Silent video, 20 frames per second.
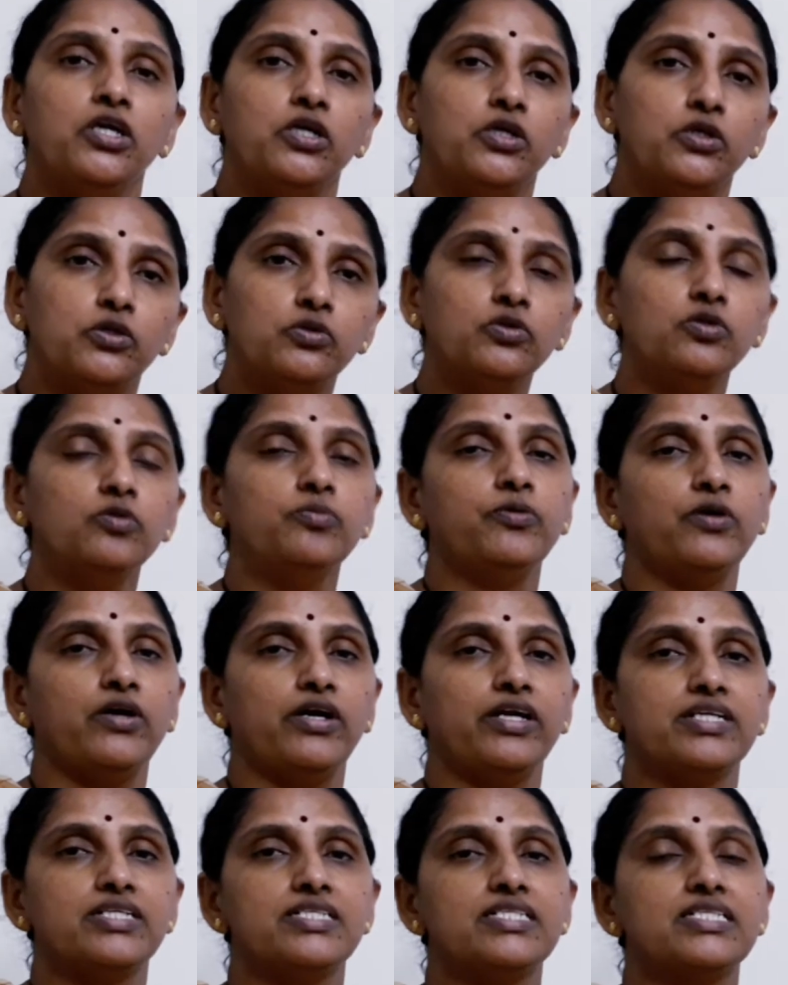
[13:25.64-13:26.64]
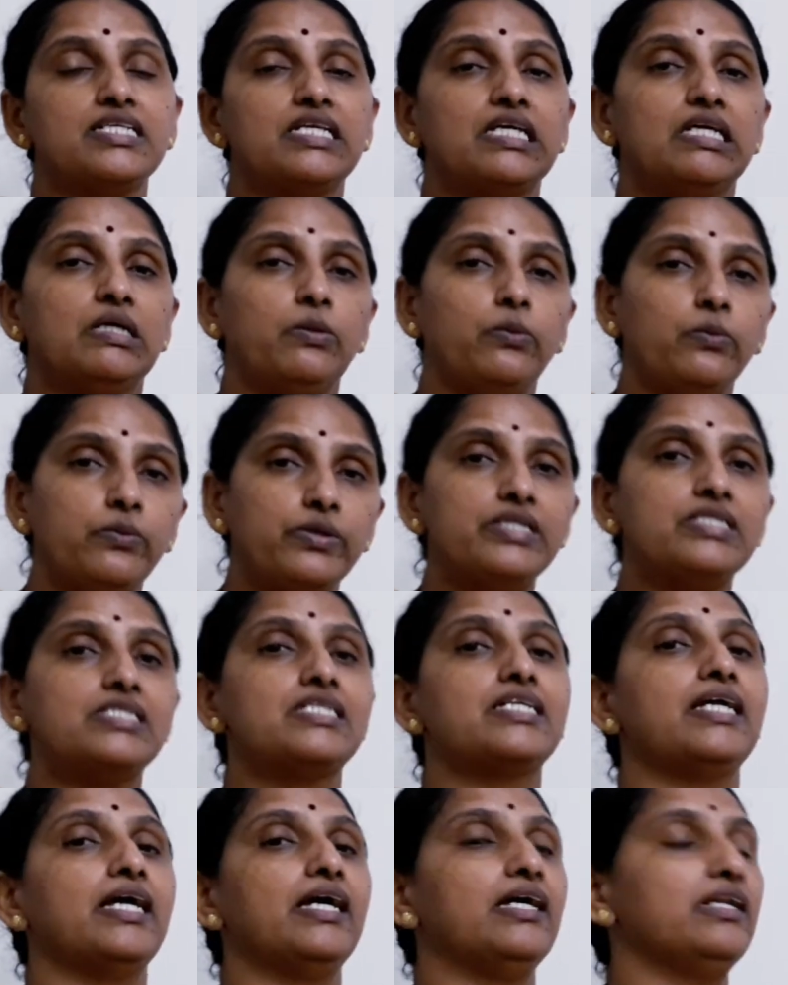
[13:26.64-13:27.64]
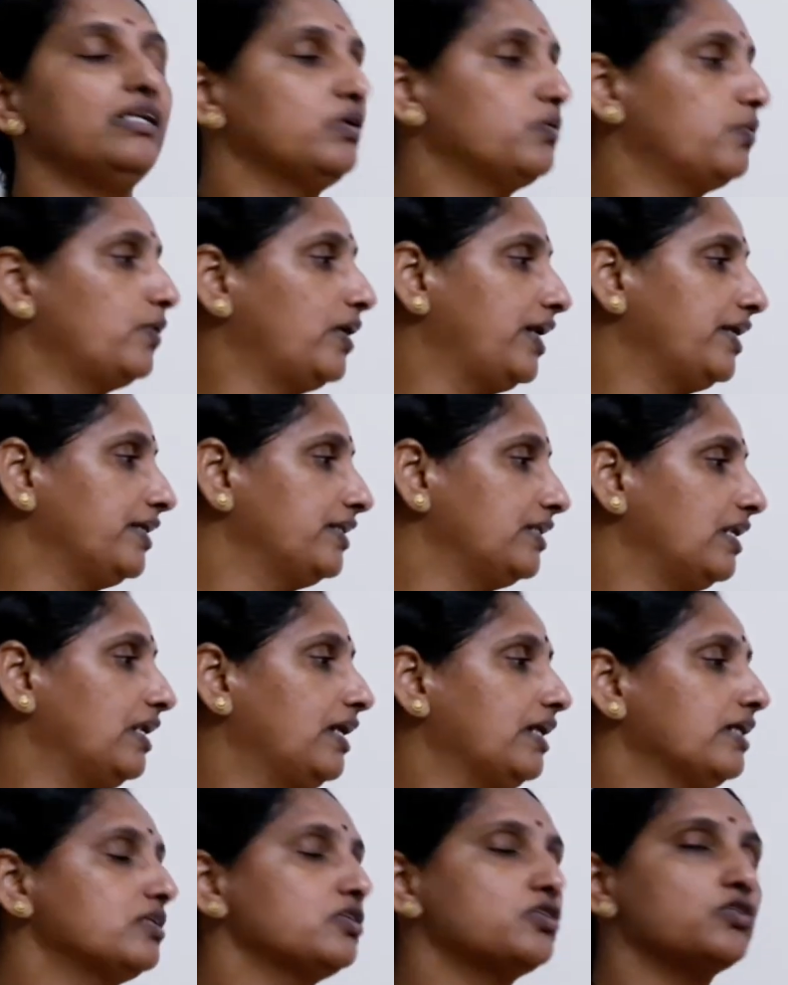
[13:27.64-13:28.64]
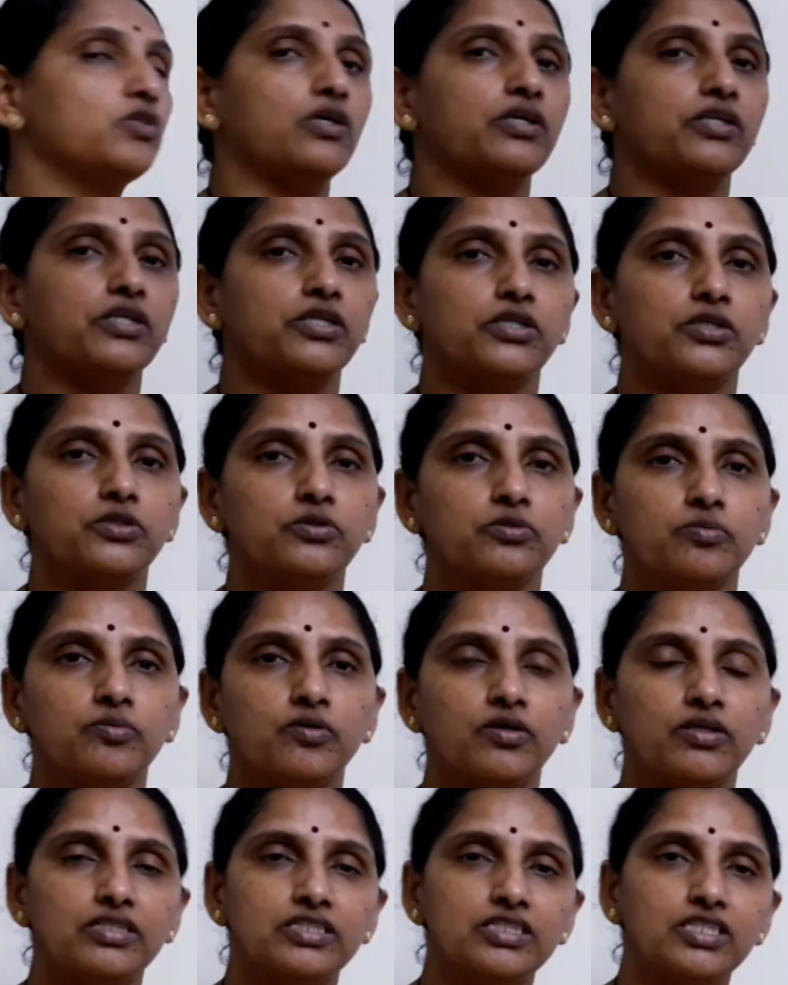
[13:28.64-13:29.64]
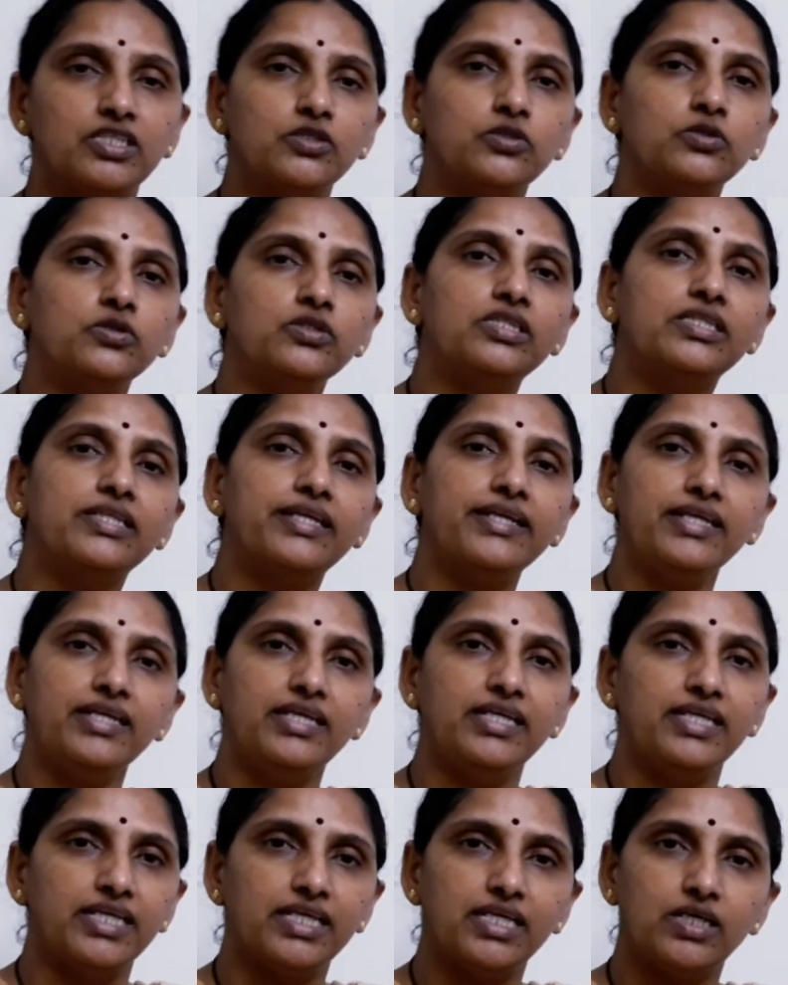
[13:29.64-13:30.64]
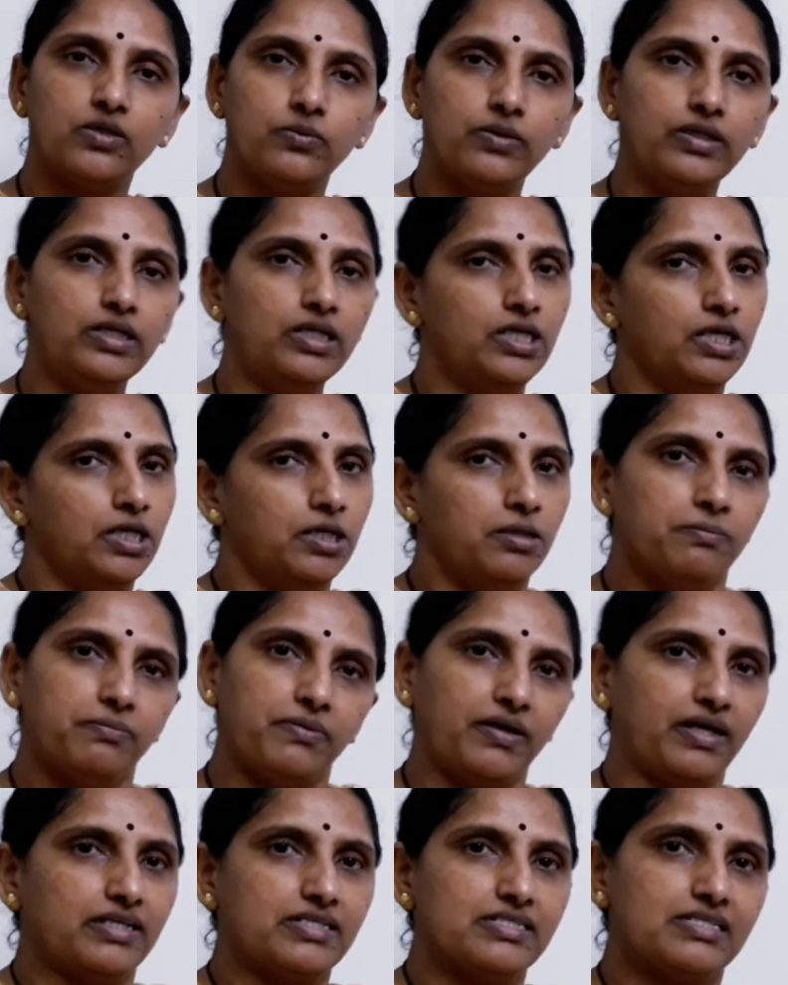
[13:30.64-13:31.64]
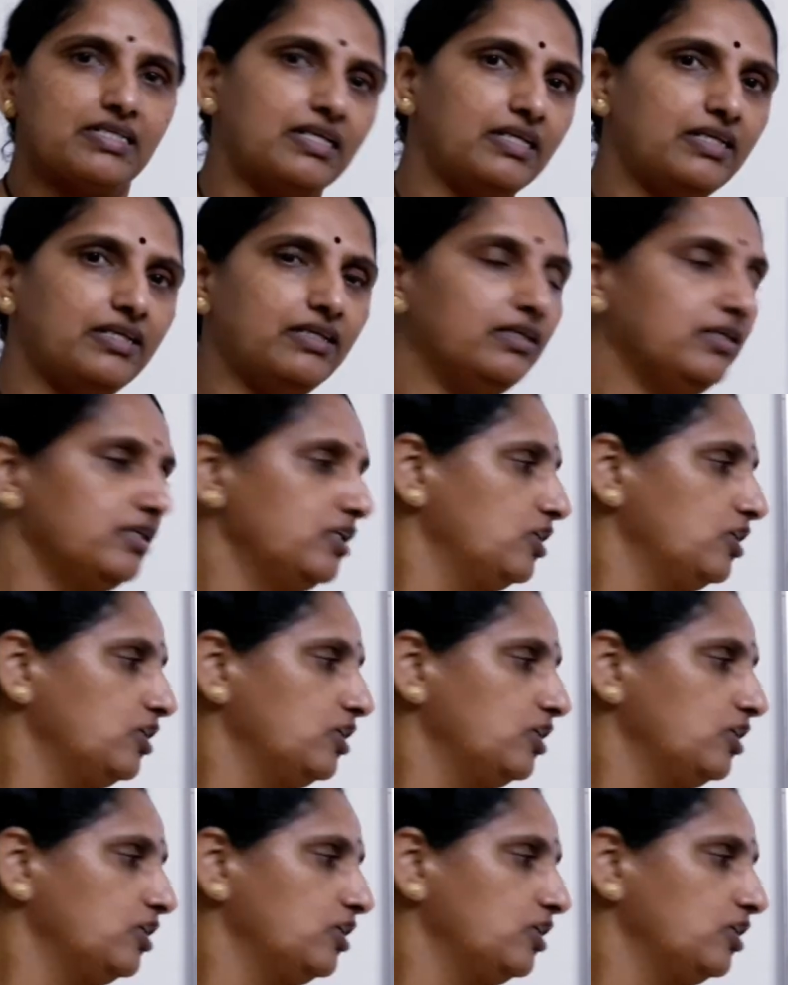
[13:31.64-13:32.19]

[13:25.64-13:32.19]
2 points which can divide the line joining the 2 points into 3 equal parts. Clear?